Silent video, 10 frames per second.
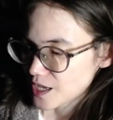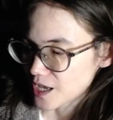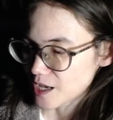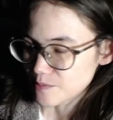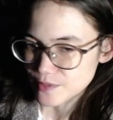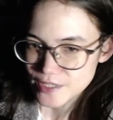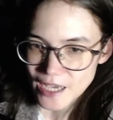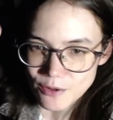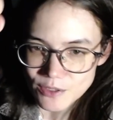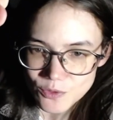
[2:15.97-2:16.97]

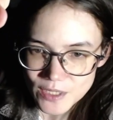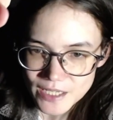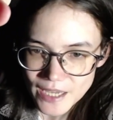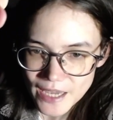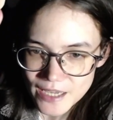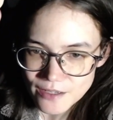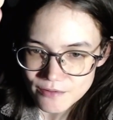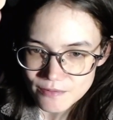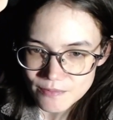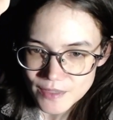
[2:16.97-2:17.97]
Tower
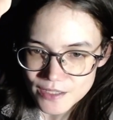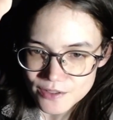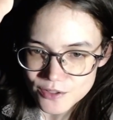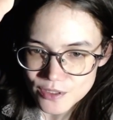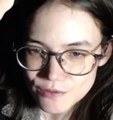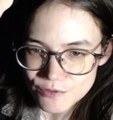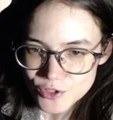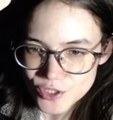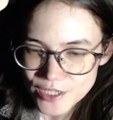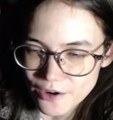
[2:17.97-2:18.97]
28. It's sort of
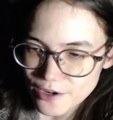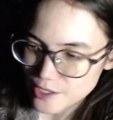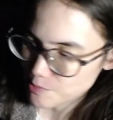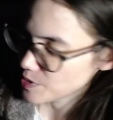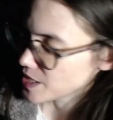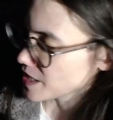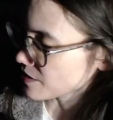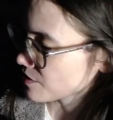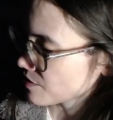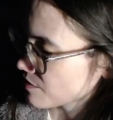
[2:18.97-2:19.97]
generic
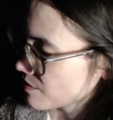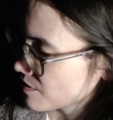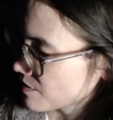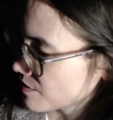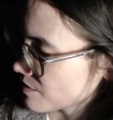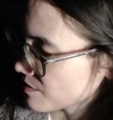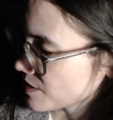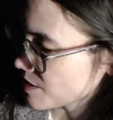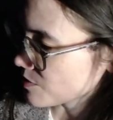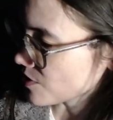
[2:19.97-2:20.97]
pink
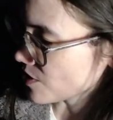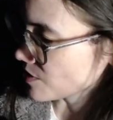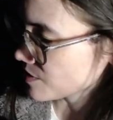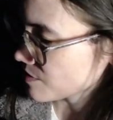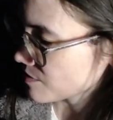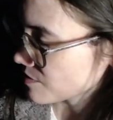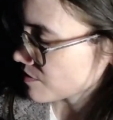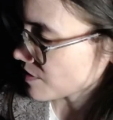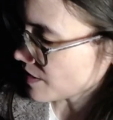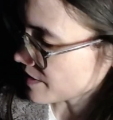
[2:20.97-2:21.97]
lip gloss,
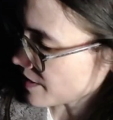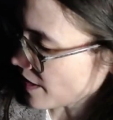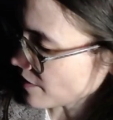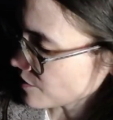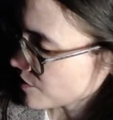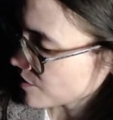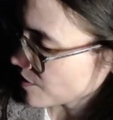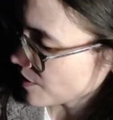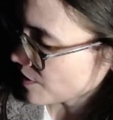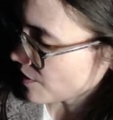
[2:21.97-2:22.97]
I guess.
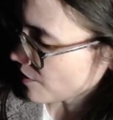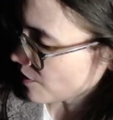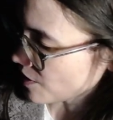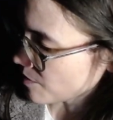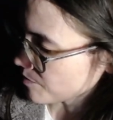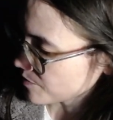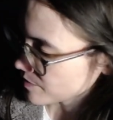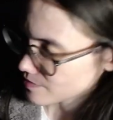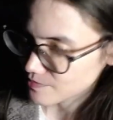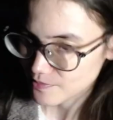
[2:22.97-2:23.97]

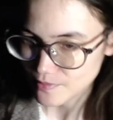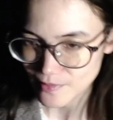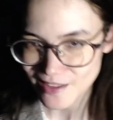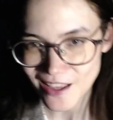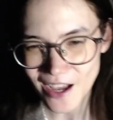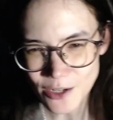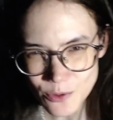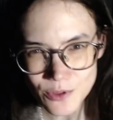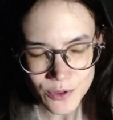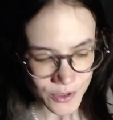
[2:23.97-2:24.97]
I
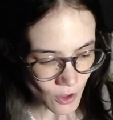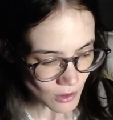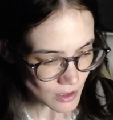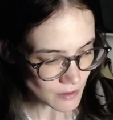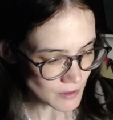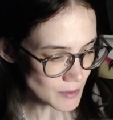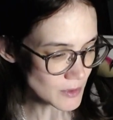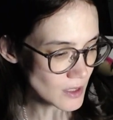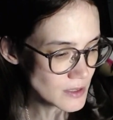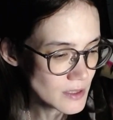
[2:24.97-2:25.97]
don't use a whole lot of
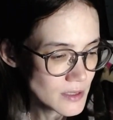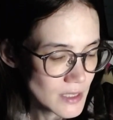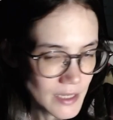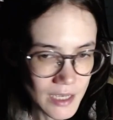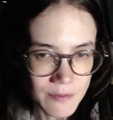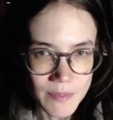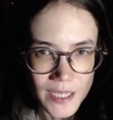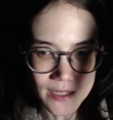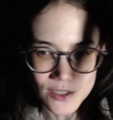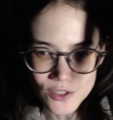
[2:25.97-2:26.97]
lip glosses. Like, I
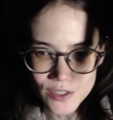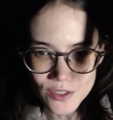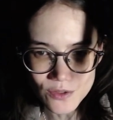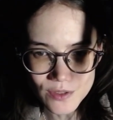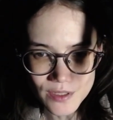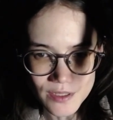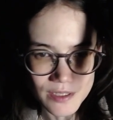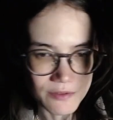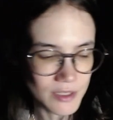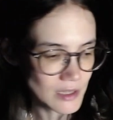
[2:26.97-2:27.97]
mainly just use the
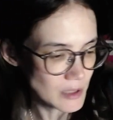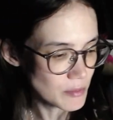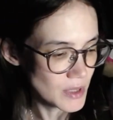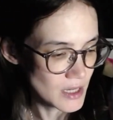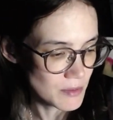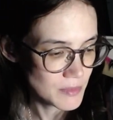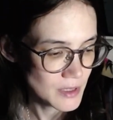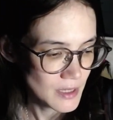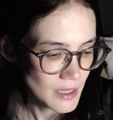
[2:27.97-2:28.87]
Nivea lip balm.